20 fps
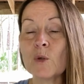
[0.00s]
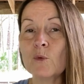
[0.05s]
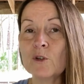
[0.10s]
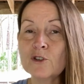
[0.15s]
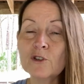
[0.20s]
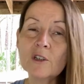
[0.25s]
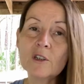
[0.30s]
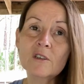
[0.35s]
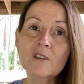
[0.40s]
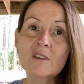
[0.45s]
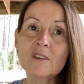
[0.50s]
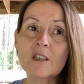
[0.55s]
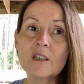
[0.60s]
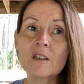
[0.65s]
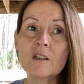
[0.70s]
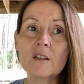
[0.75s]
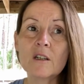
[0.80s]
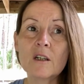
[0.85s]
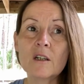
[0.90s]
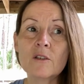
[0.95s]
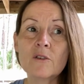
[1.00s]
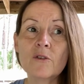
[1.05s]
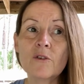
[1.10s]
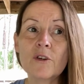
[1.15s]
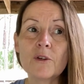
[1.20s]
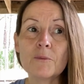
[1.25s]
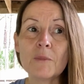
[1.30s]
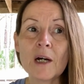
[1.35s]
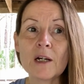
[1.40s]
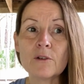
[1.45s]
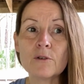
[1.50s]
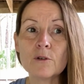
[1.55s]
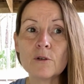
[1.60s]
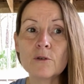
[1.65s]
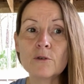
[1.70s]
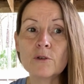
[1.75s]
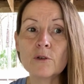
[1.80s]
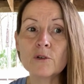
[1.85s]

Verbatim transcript: which you can see in the macro.